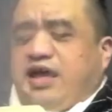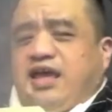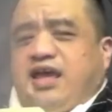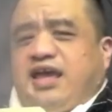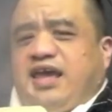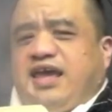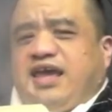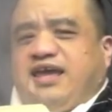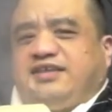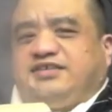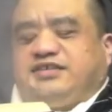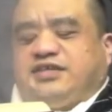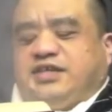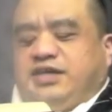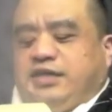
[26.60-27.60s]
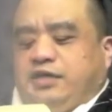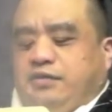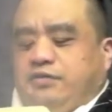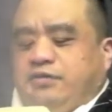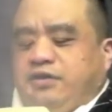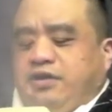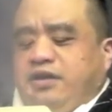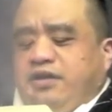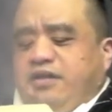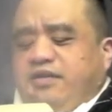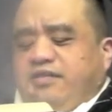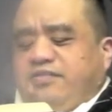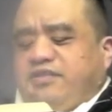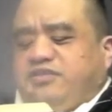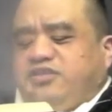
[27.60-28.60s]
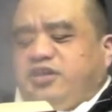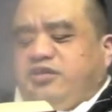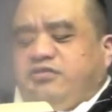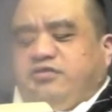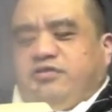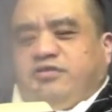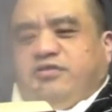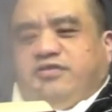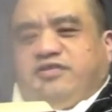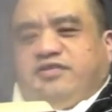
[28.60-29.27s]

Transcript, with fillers: hair to curl, so Jo used